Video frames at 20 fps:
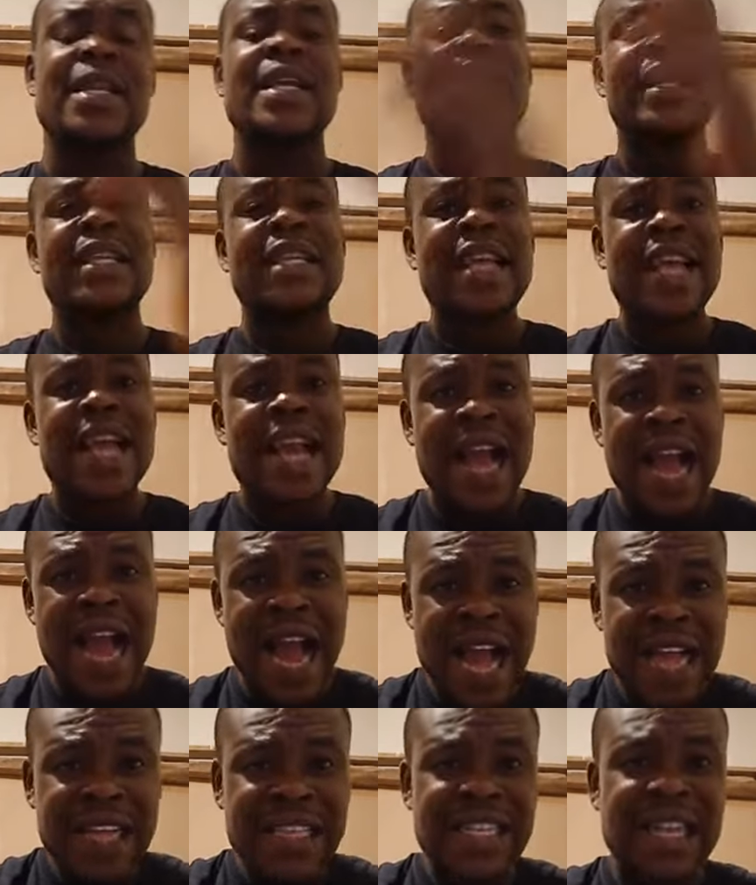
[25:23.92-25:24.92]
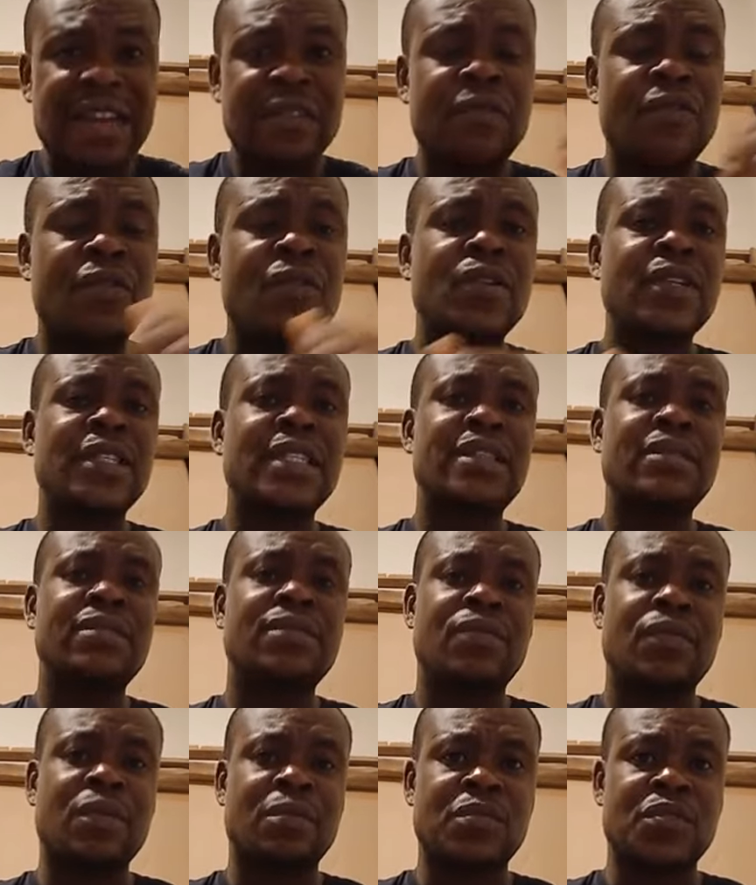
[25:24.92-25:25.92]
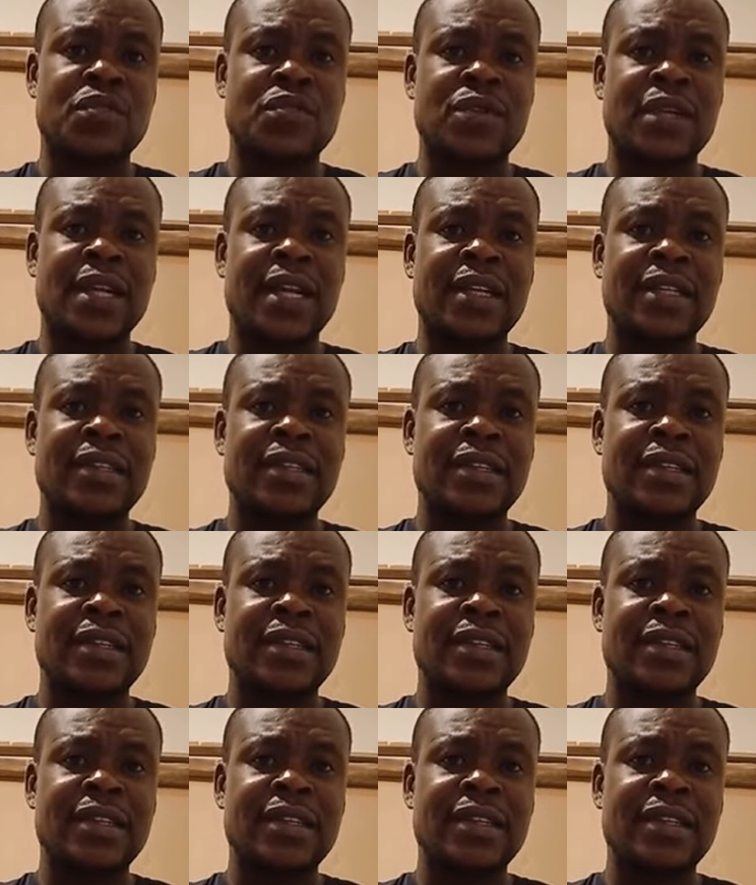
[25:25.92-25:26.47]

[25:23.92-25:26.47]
They had their funding from Sudan.